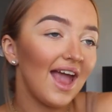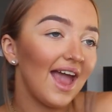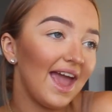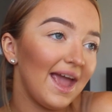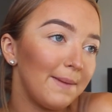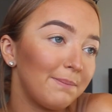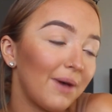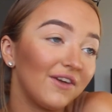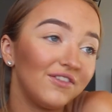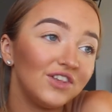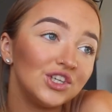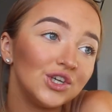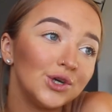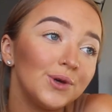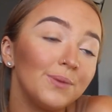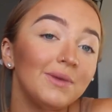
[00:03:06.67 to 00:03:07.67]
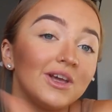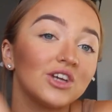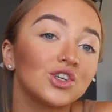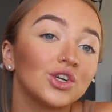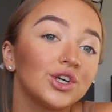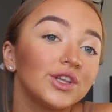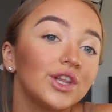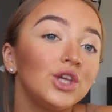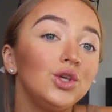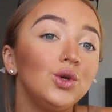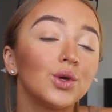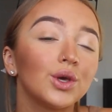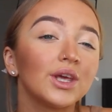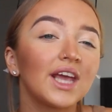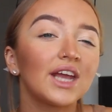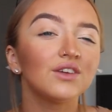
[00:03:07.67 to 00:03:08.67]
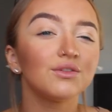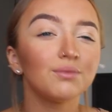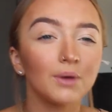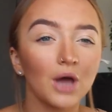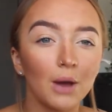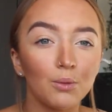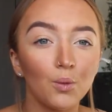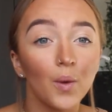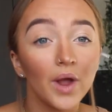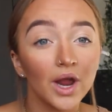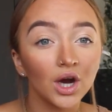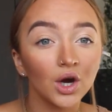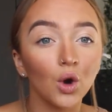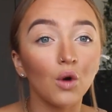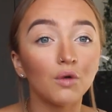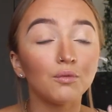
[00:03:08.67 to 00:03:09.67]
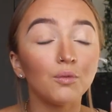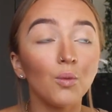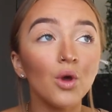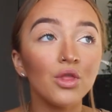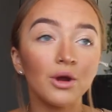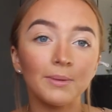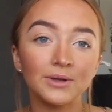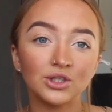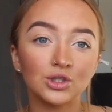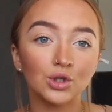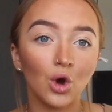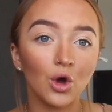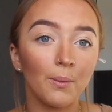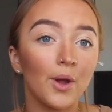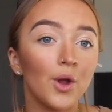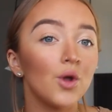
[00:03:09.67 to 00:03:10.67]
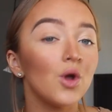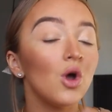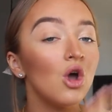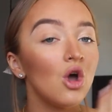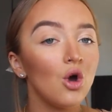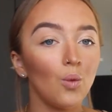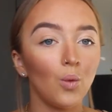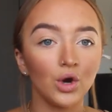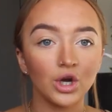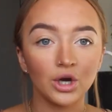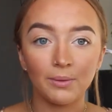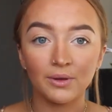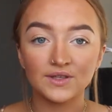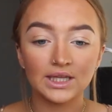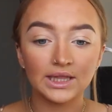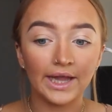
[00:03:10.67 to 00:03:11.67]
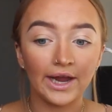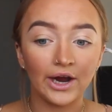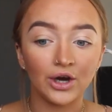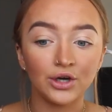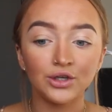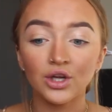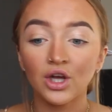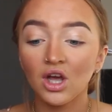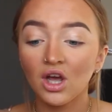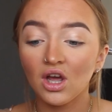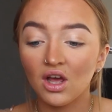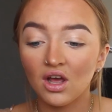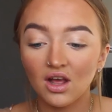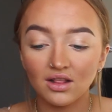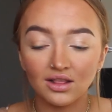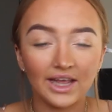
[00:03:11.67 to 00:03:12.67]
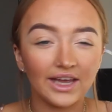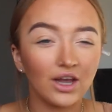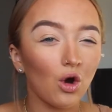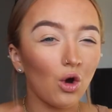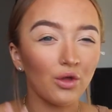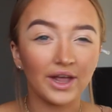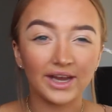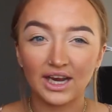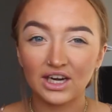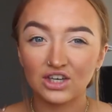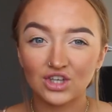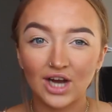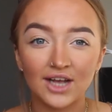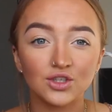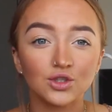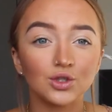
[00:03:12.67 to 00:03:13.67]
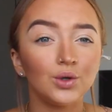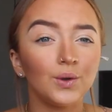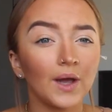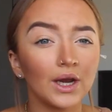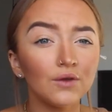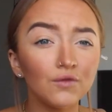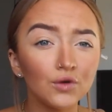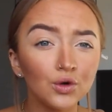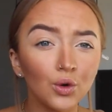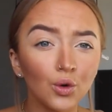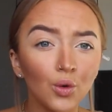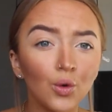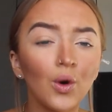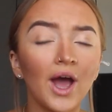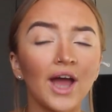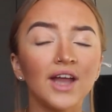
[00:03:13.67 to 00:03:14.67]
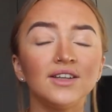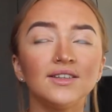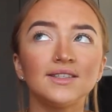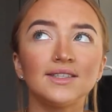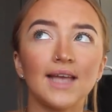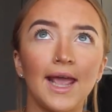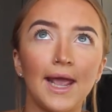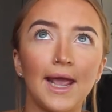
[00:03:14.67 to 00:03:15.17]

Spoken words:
But if they do, make sure that you can kind of become aware of what they're about to talk about, what you're about to learn, like all that kind of jazz, so you kind of know and